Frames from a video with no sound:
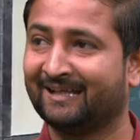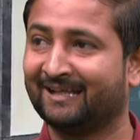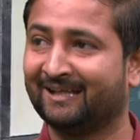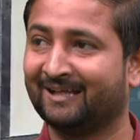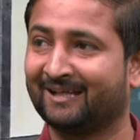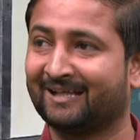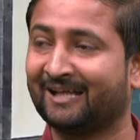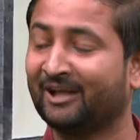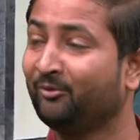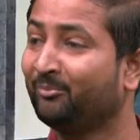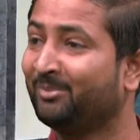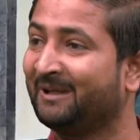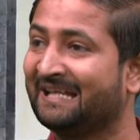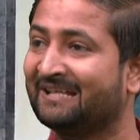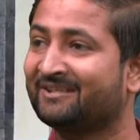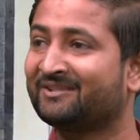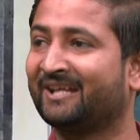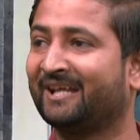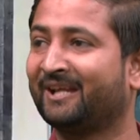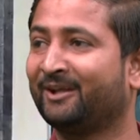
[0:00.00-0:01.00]
Uh, can you
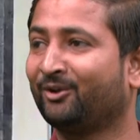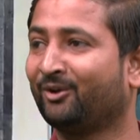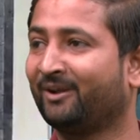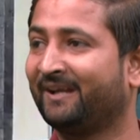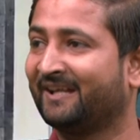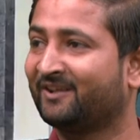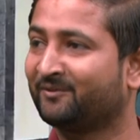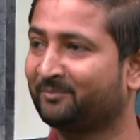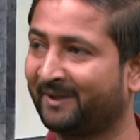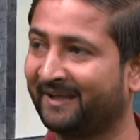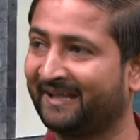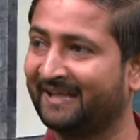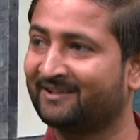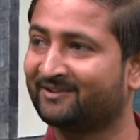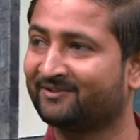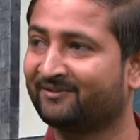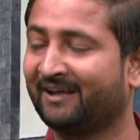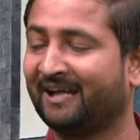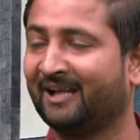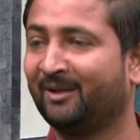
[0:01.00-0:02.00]
please share your
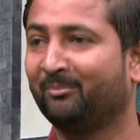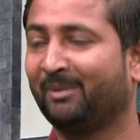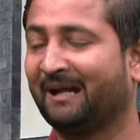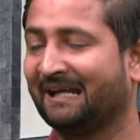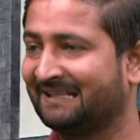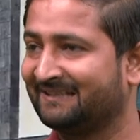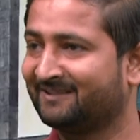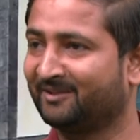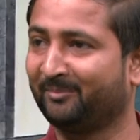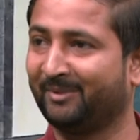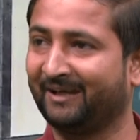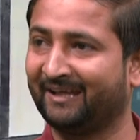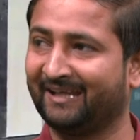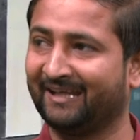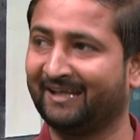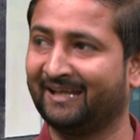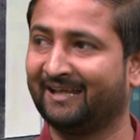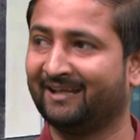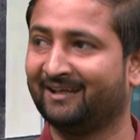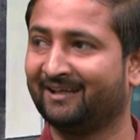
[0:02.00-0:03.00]
experience while
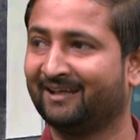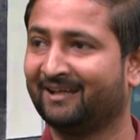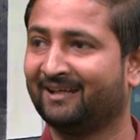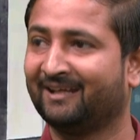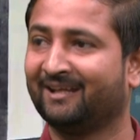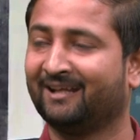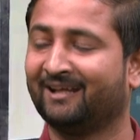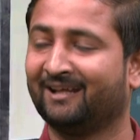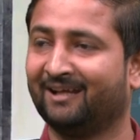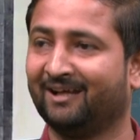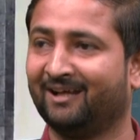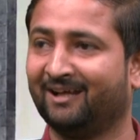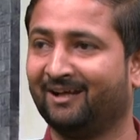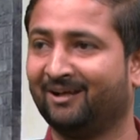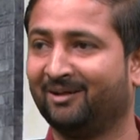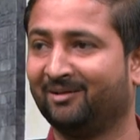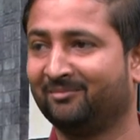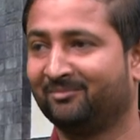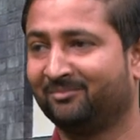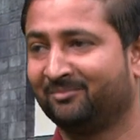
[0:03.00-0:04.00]
participating in,
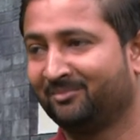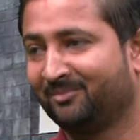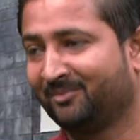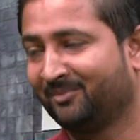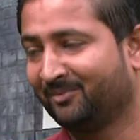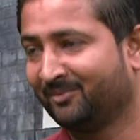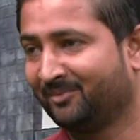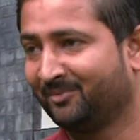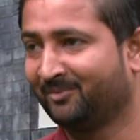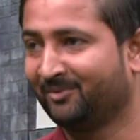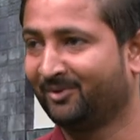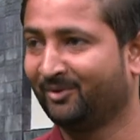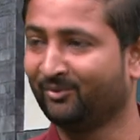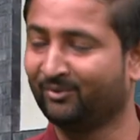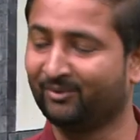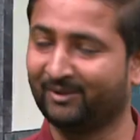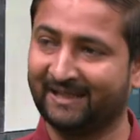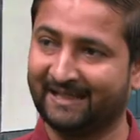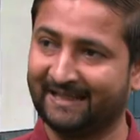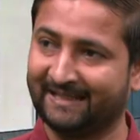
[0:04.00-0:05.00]
uh, you
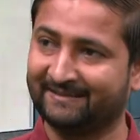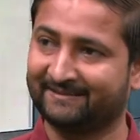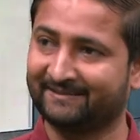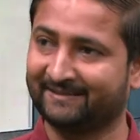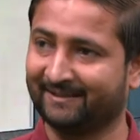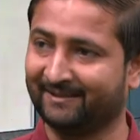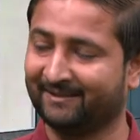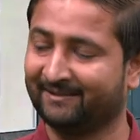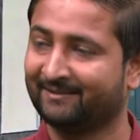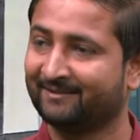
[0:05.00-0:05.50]
know, N I C?